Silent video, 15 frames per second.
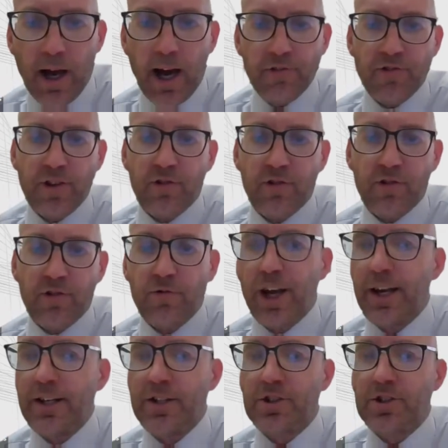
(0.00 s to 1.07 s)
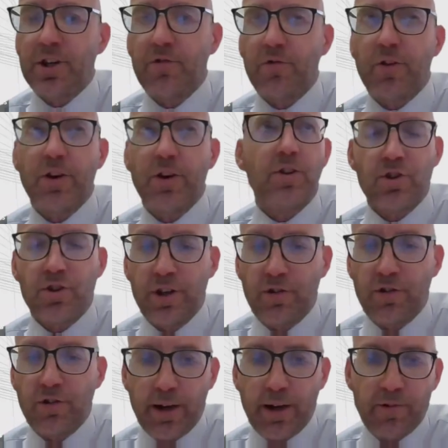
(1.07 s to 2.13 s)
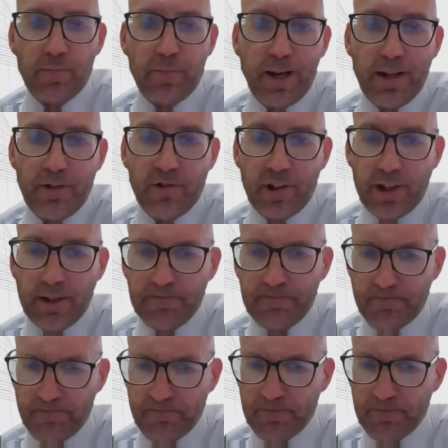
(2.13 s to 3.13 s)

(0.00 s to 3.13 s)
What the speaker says: Assets are rarely transferred during times of plenty.